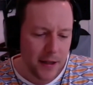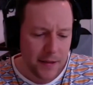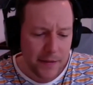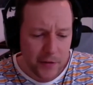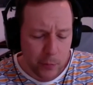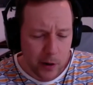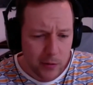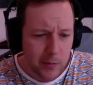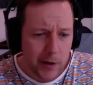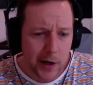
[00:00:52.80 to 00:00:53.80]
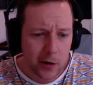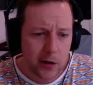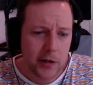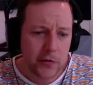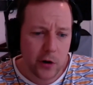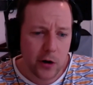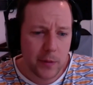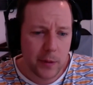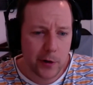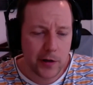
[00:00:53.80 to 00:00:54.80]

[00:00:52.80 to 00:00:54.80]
That's probably my earliest art memory,